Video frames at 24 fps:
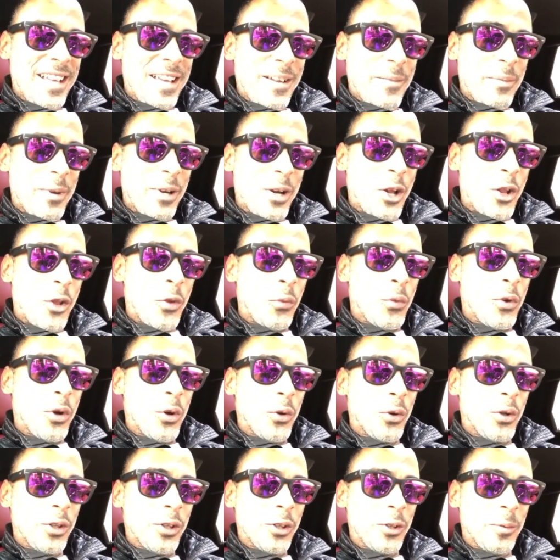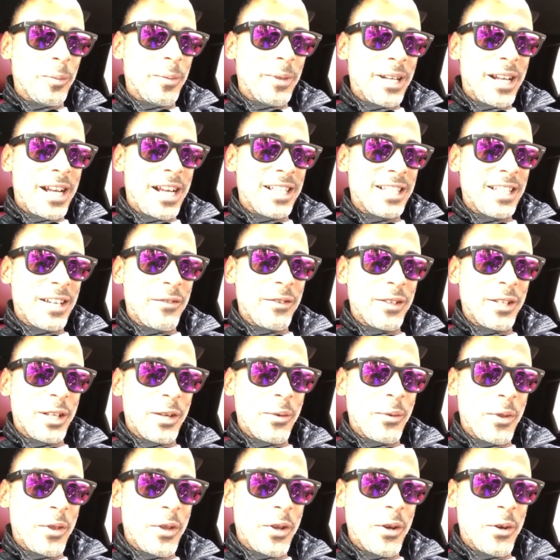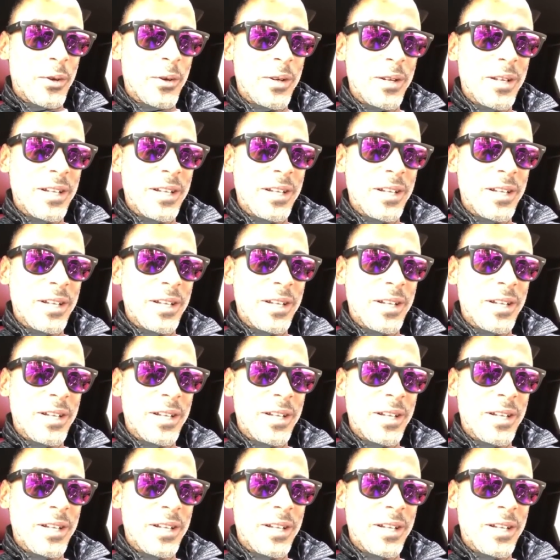Been on the road a little bit. How's everything with you?